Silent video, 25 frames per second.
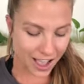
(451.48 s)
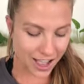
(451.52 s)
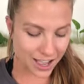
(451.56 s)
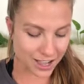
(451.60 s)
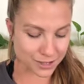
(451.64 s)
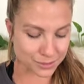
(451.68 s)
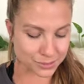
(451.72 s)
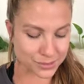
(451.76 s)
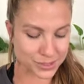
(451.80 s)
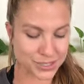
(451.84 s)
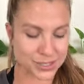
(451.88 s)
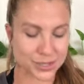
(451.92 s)

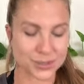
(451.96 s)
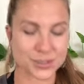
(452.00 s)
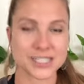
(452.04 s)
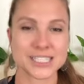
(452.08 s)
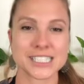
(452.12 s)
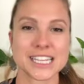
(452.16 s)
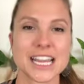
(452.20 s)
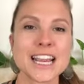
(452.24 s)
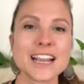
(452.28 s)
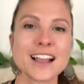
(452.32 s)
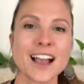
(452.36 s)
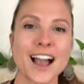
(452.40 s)
Um, so
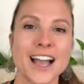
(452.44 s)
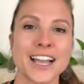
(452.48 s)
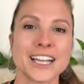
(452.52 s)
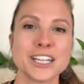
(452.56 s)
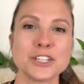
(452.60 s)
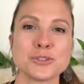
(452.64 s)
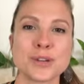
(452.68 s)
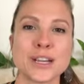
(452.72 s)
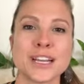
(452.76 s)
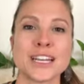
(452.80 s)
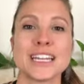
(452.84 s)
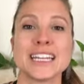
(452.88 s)
staying
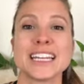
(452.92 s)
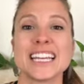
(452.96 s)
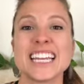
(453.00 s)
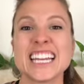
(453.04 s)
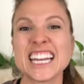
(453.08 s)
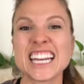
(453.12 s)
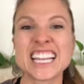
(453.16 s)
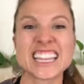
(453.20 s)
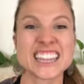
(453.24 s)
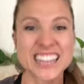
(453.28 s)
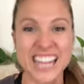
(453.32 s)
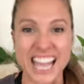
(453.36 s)
hydrated,
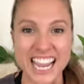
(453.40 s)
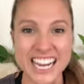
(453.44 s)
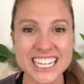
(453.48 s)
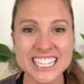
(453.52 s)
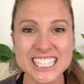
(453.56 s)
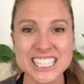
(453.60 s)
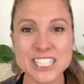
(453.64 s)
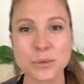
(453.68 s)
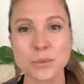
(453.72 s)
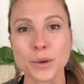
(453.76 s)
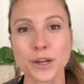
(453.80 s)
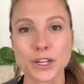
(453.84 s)
eating
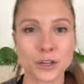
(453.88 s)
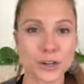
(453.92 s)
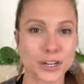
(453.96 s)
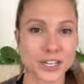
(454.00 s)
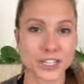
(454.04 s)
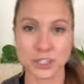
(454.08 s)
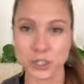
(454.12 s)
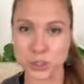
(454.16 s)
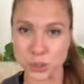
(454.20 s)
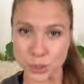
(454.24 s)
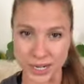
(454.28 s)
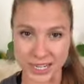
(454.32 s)
light when
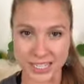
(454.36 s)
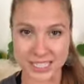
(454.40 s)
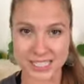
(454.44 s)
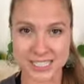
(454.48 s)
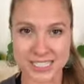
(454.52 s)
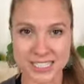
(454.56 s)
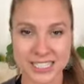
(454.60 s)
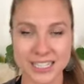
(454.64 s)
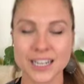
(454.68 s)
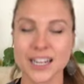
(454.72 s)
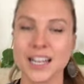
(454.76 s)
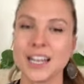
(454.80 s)
you're in
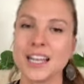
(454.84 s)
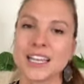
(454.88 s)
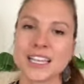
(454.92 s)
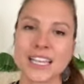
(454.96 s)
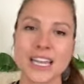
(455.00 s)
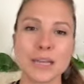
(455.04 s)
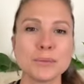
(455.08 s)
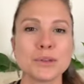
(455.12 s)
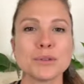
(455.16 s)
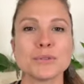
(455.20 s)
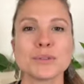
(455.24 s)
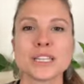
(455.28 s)
transit
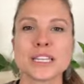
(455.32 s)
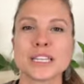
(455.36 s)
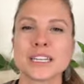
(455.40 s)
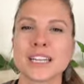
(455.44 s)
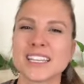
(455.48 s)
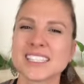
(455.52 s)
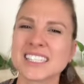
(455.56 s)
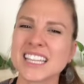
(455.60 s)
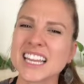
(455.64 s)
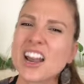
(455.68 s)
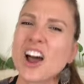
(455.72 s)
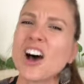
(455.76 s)
can be really
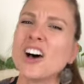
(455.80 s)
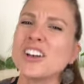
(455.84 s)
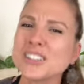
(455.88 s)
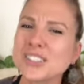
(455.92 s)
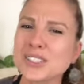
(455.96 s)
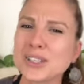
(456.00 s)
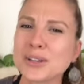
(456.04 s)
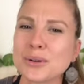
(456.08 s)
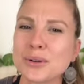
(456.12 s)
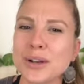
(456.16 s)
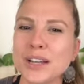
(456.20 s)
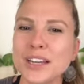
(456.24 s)
nice. And
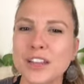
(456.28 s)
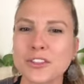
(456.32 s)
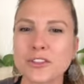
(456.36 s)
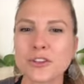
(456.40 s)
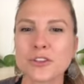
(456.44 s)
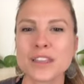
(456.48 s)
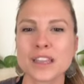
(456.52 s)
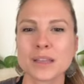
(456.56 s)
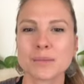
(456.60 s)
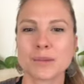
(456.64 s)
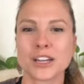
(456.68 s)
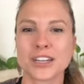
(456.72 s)
also
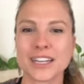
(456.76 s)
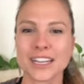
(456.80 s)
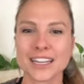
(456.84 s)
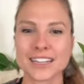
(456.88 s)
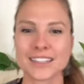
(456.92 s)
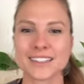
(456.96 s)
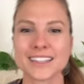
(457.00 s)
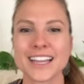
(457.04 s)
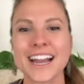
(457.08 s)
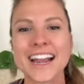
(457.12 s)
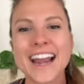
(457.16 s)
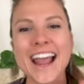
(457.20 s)
another thing about
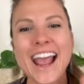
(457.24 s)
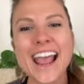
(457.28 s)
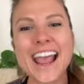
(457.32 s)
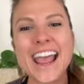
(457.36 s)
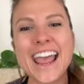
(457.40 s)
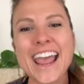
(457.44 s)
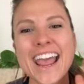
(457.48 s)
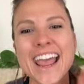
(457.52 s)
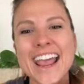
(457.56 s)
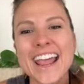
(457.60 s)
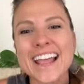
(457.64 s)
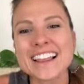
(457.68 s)
eating light,
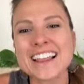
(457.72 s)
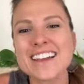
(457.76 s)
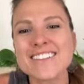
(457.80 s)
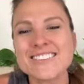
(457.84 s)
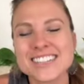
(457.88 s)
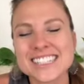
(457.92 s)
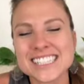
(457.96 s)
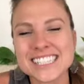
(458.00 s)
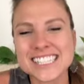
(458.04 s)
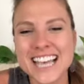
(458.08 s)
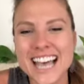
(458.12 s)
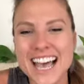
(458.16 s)
hey,
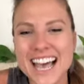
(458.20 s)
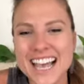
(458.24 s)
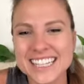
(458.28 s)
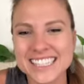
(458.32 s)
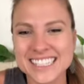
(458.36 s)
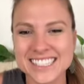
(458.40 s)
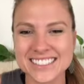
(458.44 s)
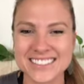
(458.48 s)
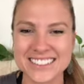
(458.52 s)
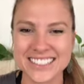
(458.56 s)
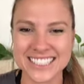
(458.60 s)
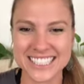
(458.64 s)

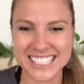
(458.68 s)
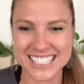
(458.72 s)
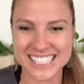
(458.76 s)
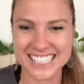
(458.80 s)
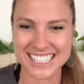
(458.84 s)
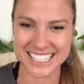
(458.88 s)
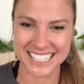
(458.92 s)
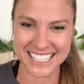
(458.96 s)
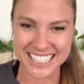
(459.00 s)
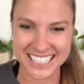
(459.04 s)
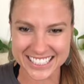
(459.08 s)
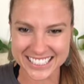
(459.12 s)
so good to
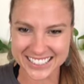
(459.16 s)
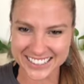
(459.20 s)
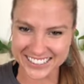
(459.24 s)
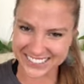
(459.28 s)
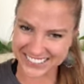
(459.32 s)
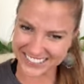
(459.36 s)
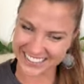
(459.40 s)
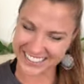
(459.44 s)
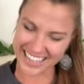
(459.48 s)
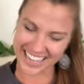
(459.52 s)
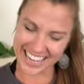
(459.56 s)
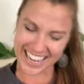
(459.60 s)
see
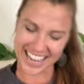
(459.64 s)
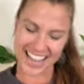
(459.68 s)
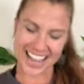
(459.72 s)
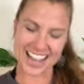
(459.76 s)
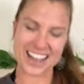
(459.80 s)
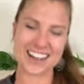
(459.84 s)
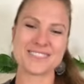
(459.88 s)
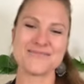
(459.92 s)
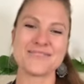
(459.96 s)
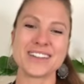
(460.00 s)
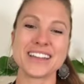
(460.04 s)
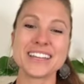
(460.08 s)
you.
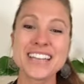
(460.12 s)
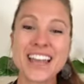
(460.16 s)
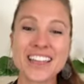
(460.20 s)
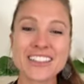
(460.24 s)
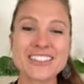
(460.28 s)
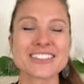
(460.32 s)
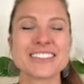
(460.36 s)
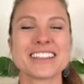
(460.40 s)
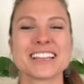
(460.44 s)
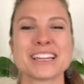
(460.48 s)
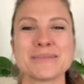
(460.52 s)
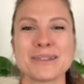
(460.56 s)
Um,
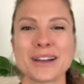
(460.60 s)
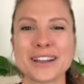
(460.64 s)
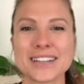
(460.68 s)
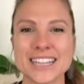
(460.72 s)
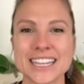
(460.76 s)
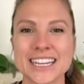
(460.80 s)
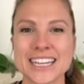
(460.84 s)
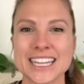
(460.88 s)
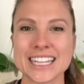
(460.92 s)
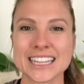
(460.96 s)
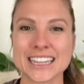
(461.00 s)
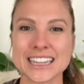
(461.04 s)
another thing
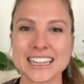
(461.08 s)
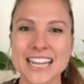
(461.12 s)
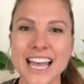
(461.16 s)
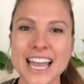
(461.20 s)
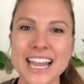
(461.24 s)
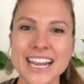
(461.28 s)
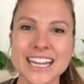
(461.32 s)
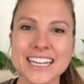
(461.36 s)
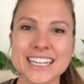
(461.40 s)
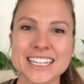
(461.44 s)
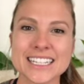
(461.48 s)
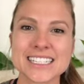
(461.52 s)
about eating
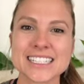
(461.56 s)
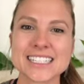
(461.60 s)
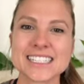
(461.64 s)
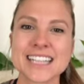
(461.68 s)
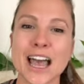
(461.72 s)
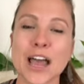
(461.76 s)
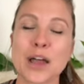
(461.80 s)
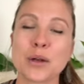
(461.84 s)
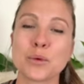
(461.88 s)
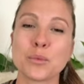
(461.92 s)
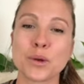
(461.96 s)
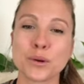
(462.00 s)
light is
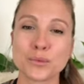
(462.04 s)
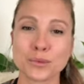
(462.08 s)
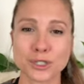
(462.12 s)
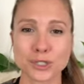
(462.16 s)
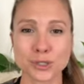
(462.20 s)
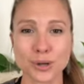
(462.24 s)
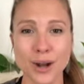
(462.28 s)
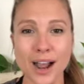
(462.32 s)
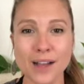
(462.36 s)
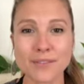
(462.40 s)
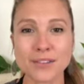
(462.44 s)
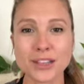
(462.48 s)
that when
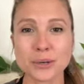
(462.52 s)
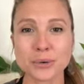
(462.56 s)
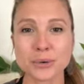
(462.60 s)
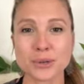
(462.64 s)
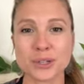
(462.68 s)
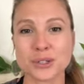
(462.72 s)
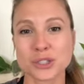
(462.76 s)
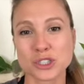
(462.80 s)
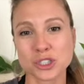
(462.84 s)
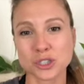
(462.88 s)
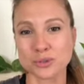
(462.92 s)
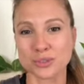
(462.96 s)
we're traveling,
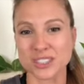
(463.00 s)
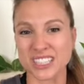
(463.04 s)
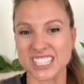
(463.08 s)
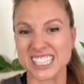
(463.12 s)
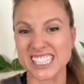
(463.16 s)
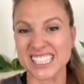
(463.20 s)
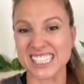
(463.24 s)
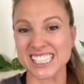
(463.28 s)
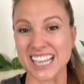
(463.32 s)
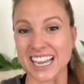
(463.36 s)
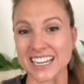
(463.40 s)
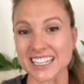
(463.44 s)
we're usually
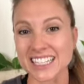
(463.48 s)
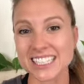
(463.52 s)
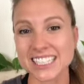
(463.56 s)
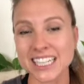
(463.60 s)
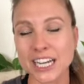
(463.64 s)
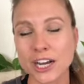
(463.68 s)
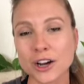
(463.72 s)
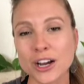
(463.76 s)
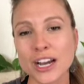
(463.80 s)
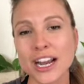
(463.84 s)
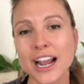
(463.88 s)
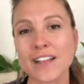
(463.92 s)
really
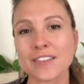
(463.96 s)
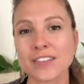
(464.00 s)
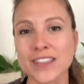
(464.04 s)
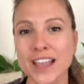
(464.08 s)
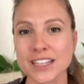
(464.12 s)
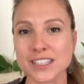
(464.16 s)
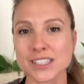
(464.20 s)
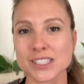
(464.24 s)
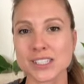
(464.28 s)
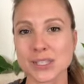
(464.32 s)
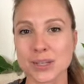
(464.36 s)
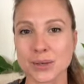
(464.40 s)
sedentary and
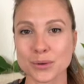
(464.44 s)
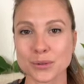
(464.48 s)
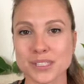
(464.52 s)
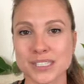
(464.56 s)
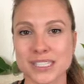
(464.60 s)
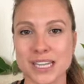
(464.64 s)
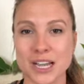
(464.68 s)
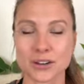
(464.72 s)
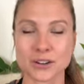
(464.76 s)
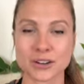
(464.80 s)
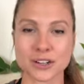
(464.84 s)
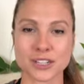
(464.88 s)
that
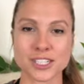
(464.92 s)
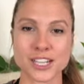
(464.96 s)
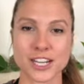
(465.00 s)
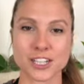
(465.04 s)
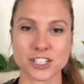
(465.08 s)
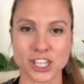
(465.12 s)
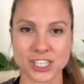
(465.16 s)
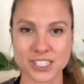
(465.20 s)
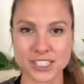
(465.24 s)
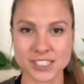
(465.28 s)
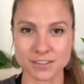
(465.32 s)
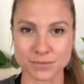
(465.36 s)
slows down our
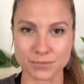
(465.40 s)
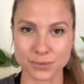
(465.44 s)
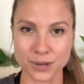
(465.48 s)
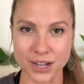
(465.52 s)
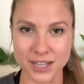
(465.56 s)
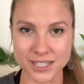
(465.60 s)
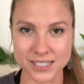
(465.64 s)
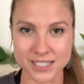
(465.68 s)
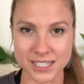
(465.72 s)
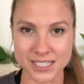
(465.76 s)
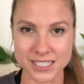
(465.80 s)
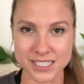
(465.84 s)
digestive
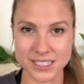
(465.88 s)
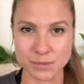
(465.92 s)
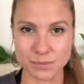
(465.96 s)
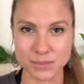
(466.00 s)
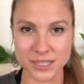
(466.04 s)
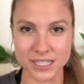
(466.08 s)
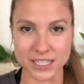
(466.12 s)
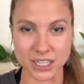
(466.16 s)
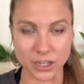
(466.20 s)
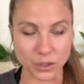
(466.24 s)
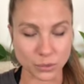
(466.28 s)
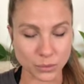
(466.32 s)
process to
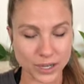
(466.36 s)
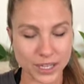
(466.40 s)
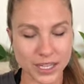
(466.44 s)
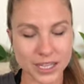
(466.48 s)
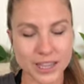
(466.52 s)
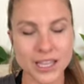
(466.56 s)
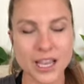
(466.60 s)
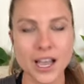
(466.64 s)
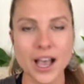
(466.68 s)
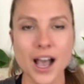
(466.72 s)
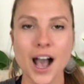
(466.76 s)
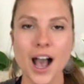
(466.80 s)
begin
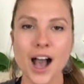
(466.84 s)
with.